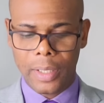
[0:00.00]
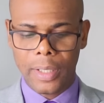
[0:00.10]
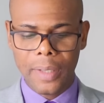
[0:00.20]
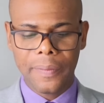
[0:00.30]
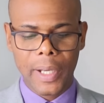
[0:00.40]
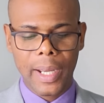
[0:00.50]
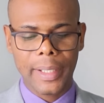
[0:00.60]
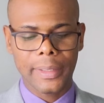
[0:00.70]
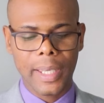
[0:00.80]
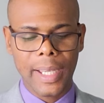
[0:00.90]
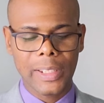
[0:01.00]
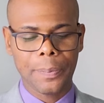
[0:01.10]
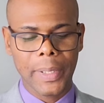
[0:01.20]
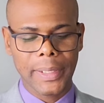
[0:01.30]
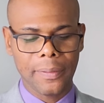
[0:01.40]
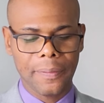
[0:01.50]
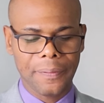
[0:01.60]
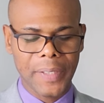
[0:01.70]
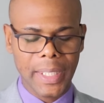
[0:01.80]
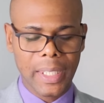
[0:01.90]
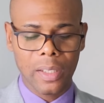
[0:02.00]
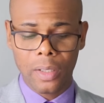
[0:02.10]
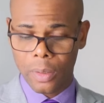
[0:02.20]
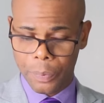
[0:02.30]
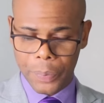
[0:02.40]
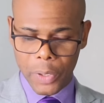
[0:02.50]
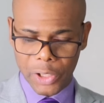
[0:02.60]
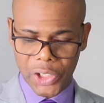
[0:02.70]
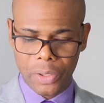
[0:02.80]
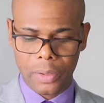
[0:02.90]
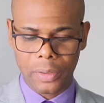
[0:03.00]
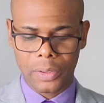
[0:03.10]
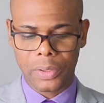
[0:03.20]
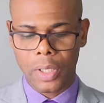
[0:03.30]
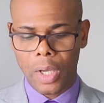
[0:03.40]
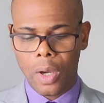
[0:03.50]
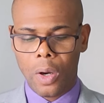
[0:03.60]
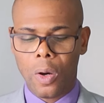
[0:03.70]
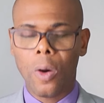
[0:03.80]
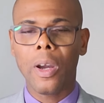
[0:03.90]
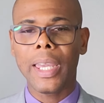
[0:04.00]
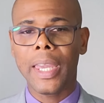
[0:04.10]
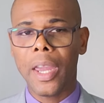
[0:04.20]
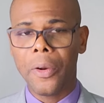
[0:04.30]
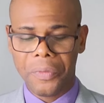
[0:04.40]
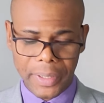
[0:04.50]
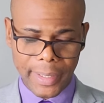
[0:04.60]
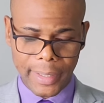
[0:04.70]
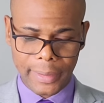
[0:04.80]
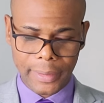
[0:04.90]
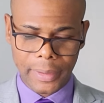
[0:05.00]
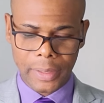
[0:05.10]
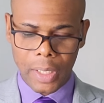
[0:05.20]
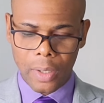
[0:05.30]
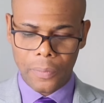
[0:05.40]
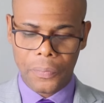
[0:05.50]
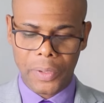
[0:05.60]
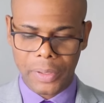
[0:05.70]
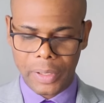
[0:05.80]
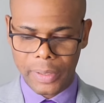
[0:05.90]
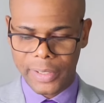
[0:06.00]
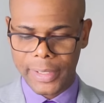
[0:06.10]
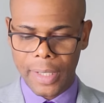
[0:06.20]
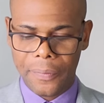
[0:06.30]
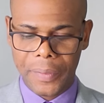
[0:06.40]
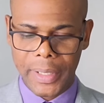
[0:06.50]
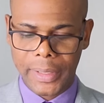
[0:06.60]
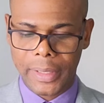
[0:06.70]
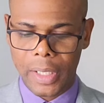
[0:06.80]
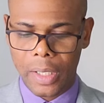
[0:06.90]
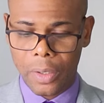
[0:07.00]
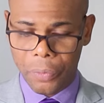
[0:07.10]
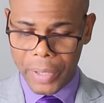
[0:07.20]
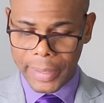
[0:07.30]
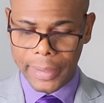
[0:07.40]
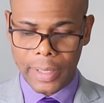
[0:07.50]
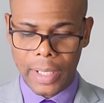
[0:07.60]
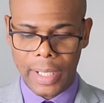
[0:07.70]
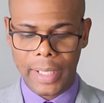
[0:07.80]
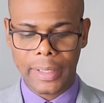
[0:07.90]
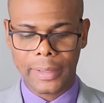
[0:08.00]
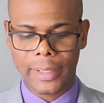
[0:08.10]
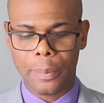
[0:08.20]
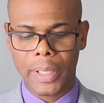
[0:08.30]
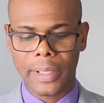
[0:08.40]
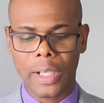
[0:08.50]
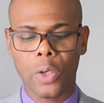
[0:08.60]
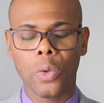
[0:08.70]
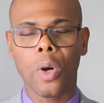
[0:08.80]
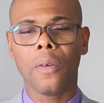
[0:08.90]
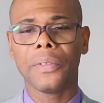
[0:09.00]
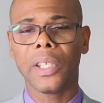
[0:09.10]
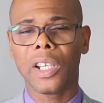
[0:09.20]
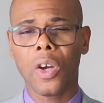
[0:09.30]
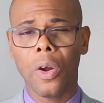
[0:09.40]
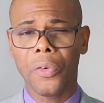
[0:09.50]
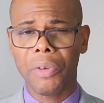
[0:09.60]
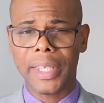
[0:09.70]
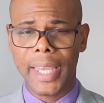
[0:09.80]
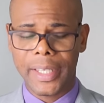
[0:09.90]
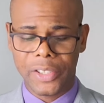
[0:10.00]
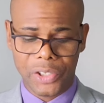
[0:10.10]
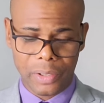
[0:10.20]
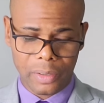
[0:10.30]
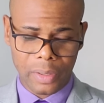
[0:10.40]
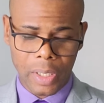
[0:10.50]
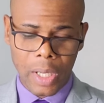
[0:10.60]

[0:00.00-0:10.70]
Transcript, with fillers: The Levites had specific portions or inheritance for the service they rendered in the tabernacle of the congregation.